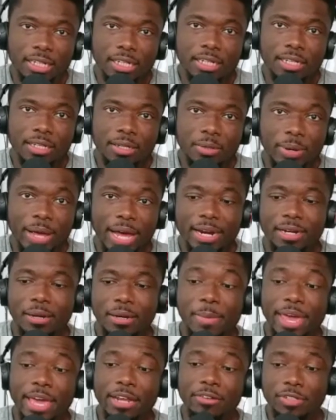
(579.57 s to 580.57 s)
We got to
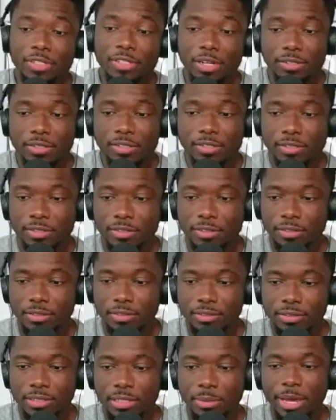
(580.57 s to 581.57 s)
demand results.
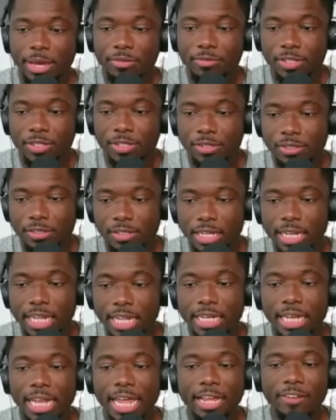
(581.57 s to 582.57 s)
Demand results, and then
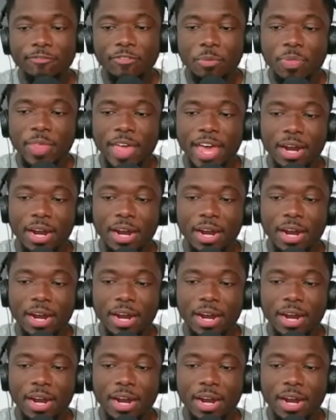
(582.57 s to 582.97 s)
demand results.